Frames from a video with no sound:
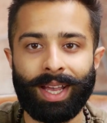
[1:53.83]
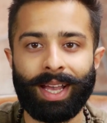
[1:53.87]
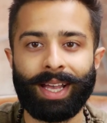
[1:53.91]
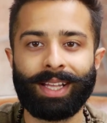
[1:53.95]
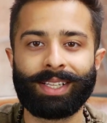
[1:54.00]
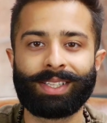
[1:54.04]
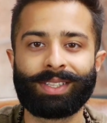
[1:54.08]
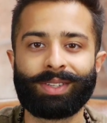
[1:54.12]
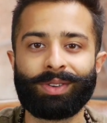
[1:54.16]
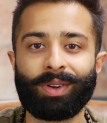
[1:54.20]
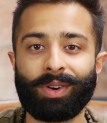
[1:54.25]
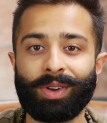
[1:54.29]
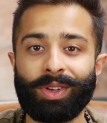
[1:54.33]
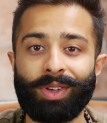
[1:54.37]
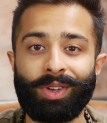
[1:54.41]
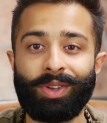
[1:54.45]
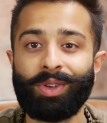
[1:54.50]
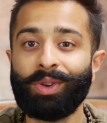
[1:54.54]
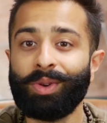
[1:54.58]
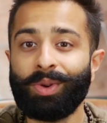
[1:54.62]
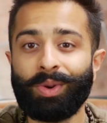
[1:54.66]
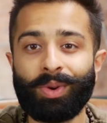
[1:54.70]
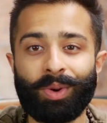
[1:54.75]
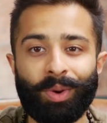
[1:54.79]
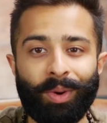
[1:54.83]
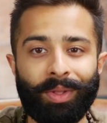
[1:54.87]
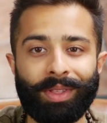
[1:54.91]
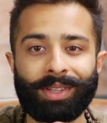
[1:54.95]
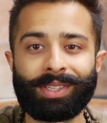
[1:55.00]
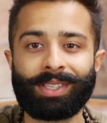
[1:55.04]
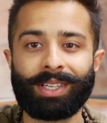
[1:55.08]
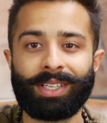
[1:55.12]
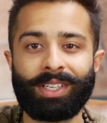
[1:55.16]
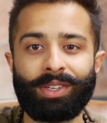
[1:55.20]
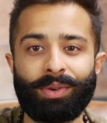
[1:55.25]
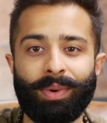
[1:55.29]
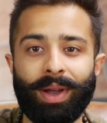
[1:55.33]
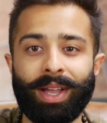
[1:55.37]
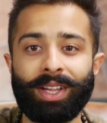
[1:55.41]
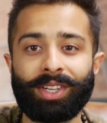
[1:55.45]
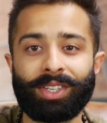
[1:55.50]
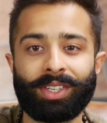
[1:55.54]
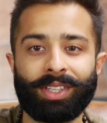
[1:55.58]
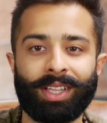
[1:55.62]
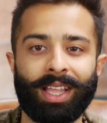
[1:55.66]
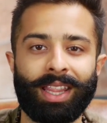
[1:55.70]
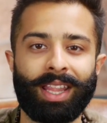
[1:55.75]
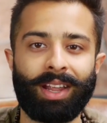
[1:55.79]
it's not you or the
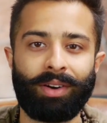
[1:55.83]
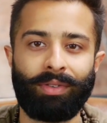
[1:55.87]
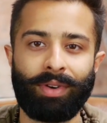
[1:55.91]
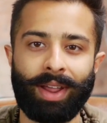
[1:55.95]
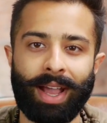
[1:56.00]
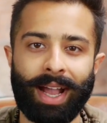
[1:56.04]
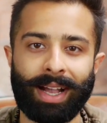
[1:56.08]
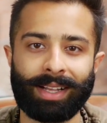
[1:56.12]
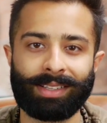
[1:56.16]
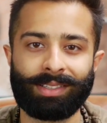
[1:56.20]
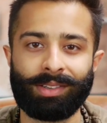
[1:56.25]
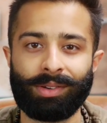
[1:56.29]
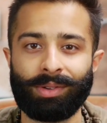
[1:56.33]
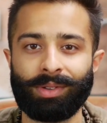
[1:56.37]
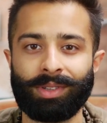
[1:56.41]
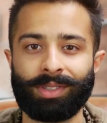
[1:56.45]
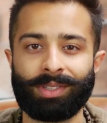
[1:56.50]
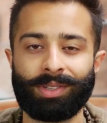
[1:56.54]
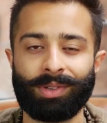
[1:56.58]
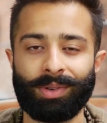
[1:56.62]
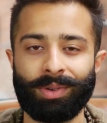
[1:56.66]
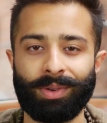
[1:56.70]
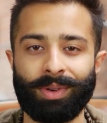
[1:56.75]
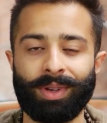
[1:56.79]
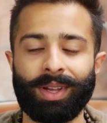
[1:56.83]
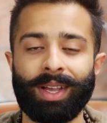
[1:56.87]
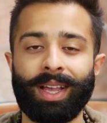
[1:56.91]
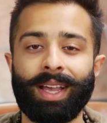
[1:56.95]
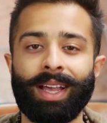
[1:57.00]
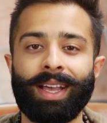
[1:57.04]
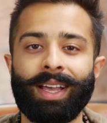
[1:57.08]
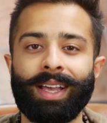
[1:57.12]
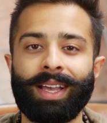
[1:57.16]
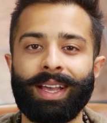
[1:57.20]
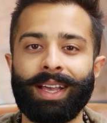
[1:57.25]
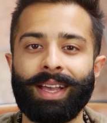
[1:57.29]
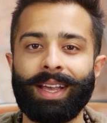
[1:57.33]
situation that they're reacting to.